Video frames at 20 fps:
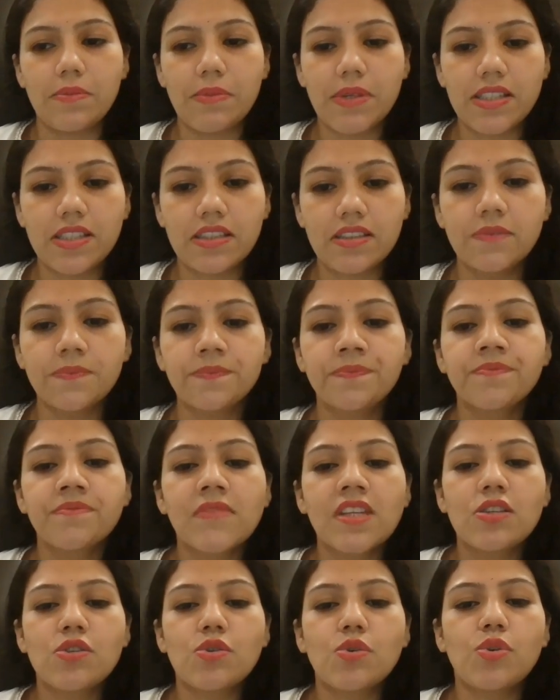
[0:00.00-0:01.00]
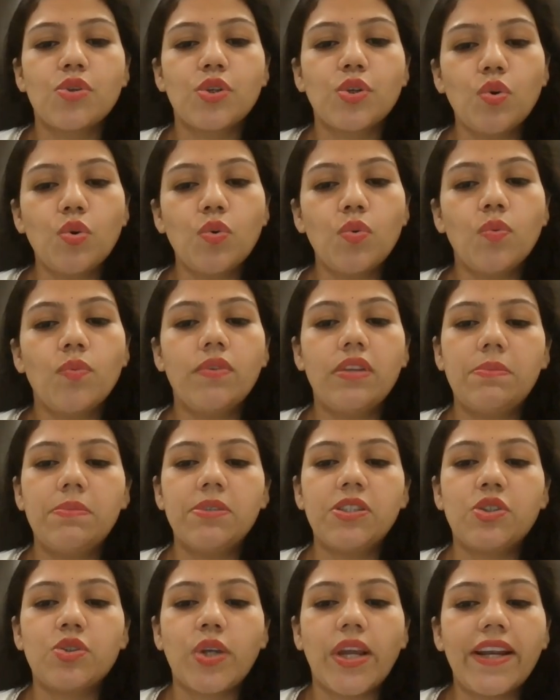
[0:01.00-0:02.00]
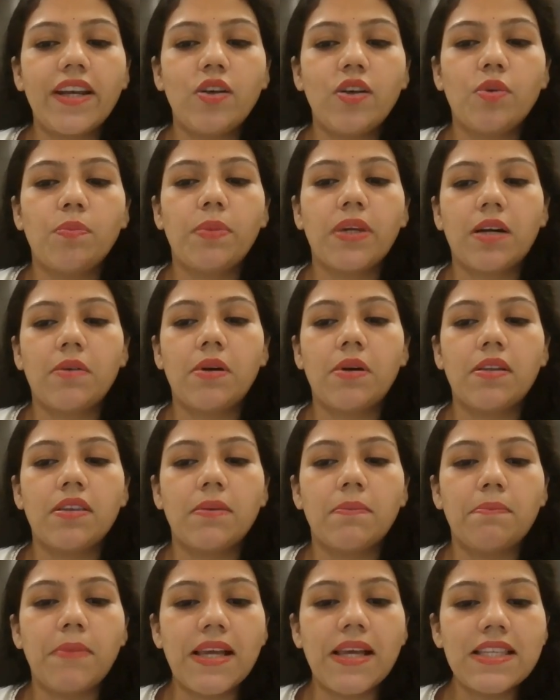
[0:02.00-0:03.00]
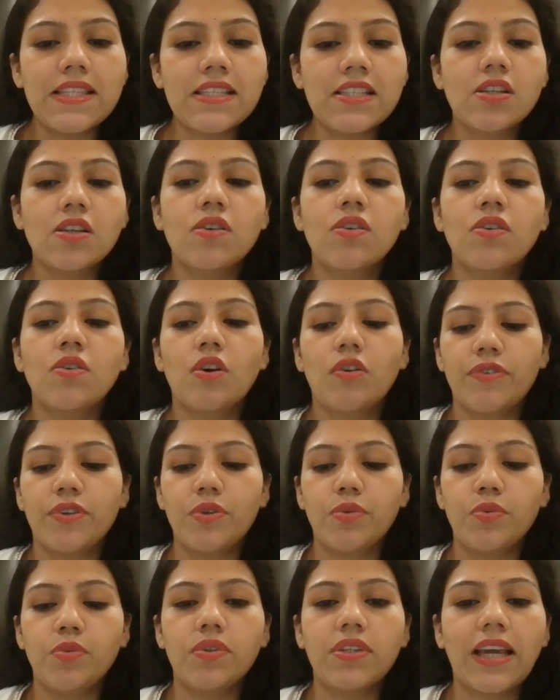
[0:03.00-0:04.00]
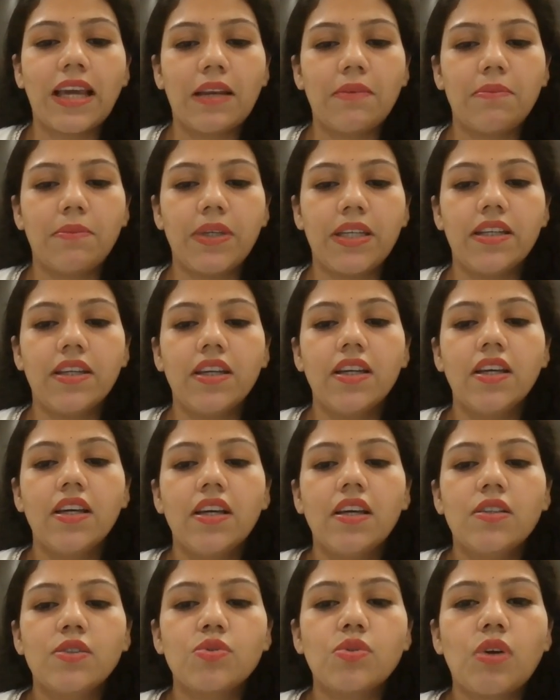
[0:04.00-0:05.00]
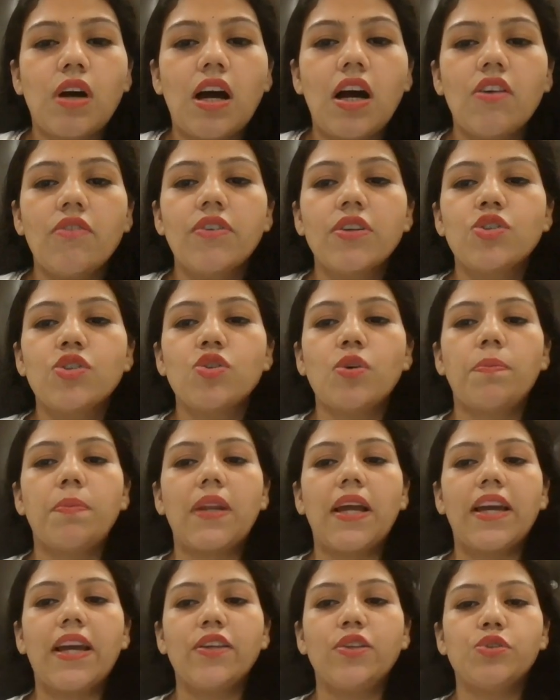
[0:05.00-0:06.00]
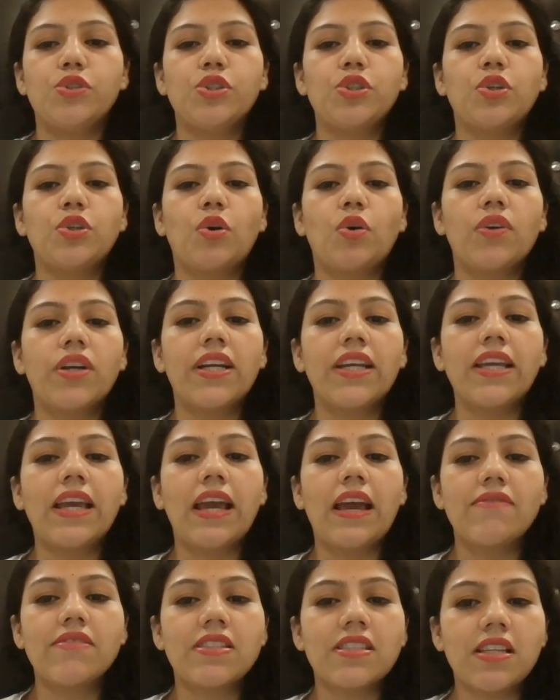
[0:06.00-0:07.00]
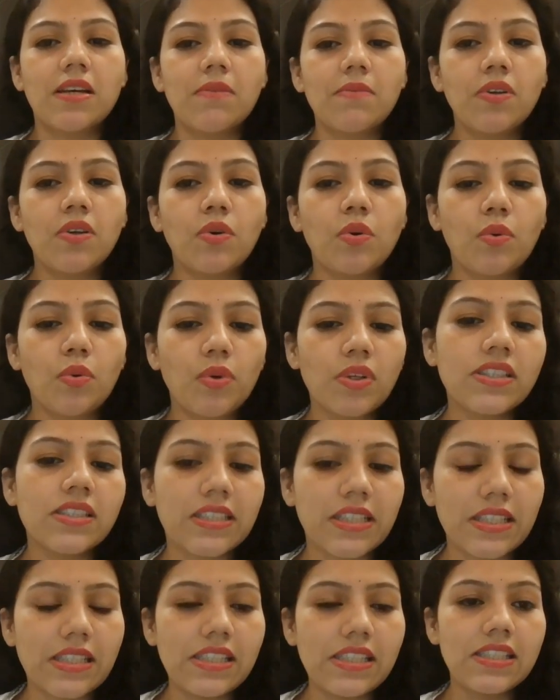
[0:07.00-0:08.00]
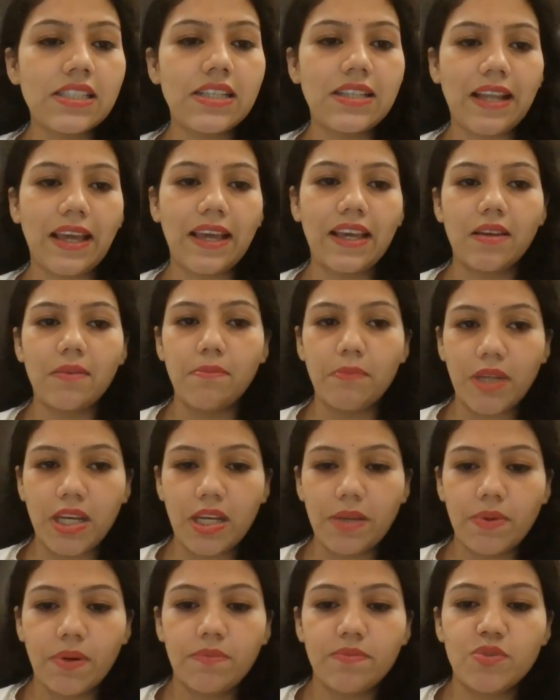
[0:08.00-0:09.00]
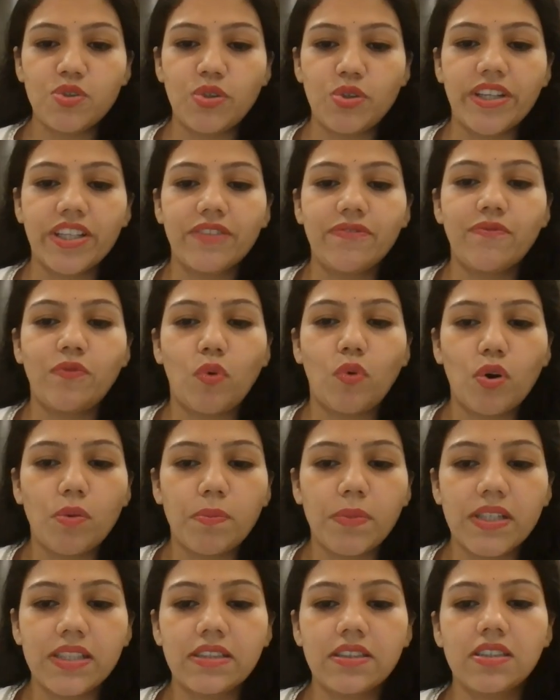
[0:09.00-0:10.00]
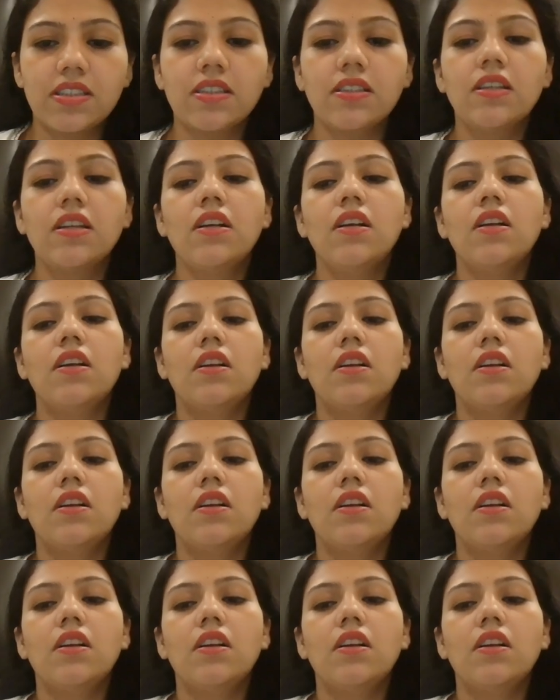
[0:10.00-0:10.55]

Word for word: a daily basis. So you will be trained to become the best of you can be. So however, to apply, you should already have some core skills like minimum 24-month